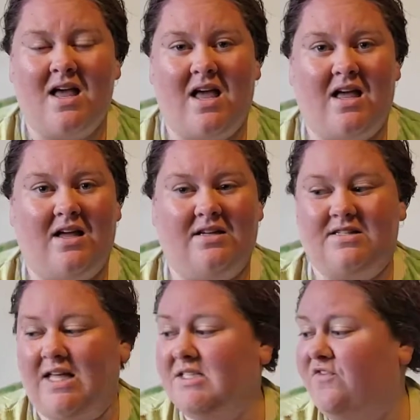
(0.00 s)
And
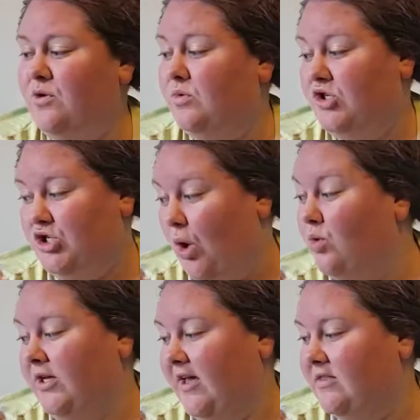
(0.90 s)
that's if you don't
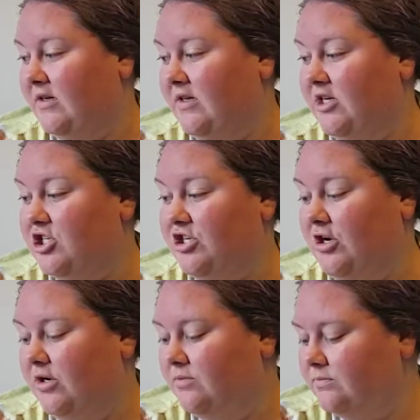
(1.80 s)
get the
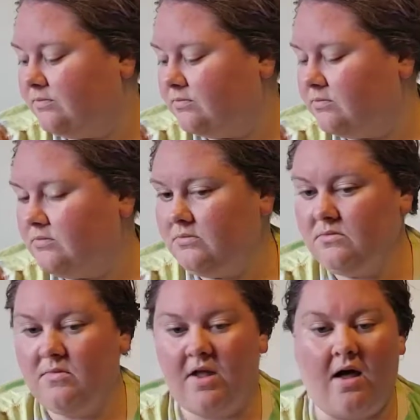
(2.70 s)
conditioner.
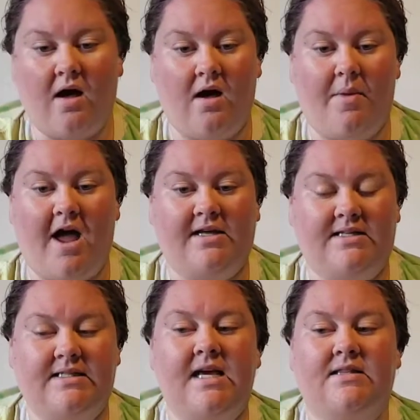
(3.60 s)
I
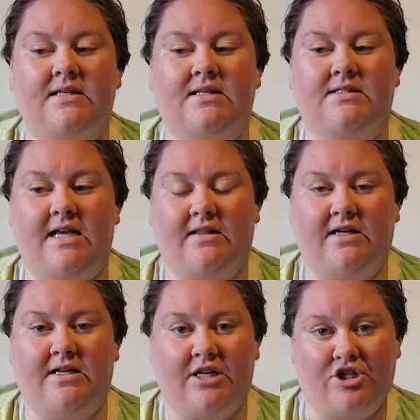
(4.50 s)
did get the daily
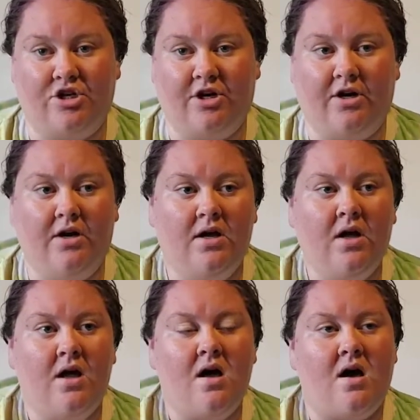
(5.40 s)
conditioner.
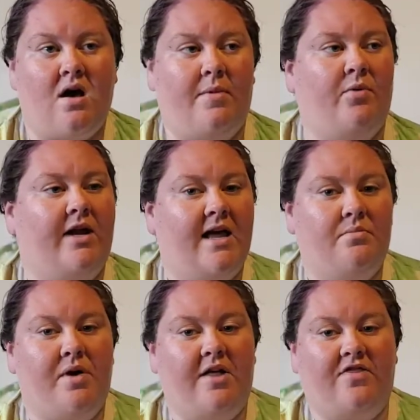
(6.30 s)
I went ahead
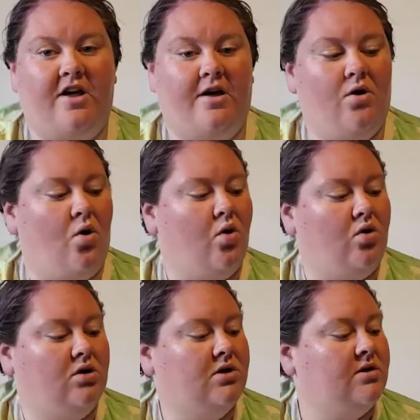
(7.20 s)
and bought the
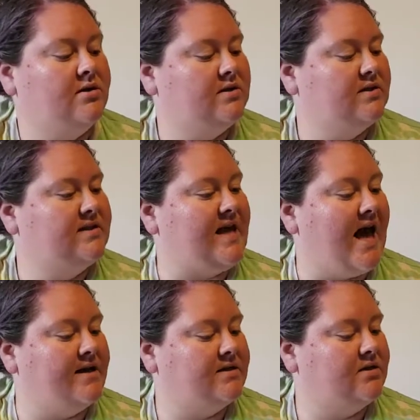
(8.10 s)
whole
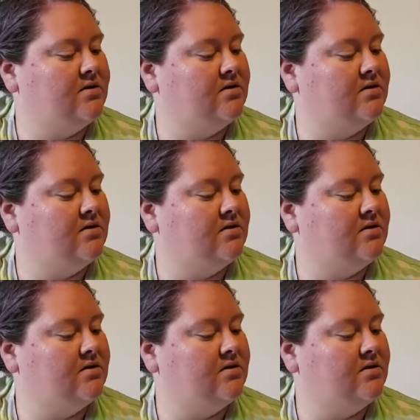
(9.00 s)
set.